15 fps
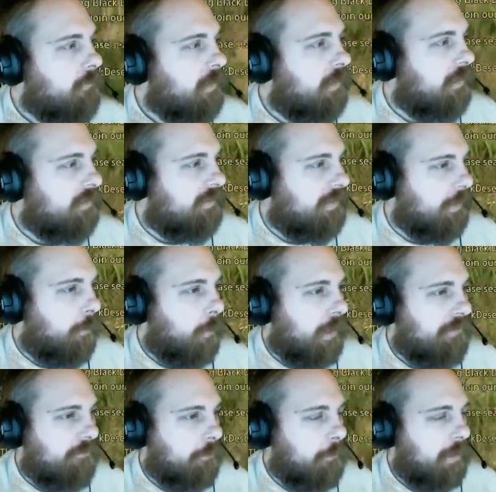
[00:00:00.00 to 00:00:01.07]
Let's get
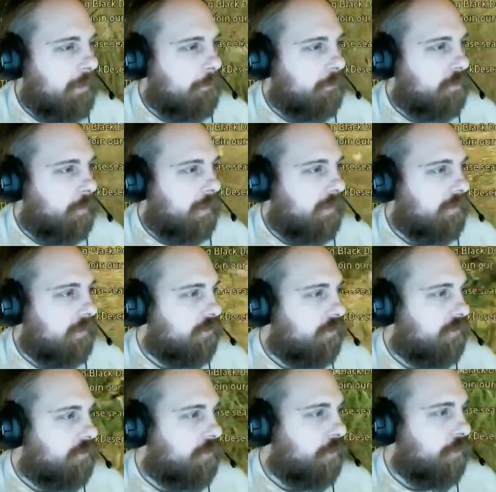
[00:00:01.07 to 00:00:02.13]
away from him so I can
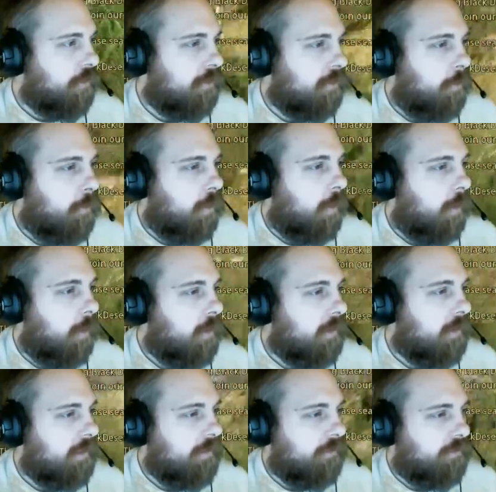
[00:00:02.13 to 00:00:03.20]
just show some one-on-one
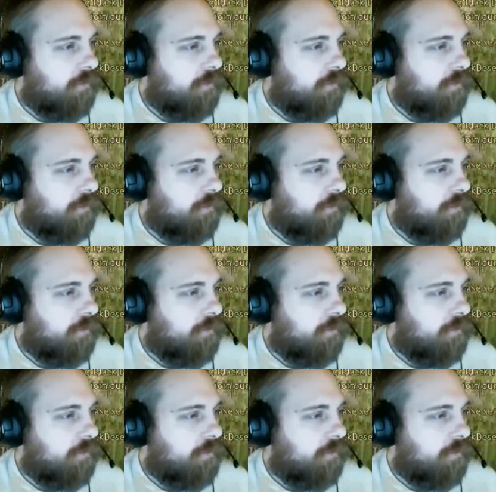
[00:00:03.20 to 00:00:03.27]
here.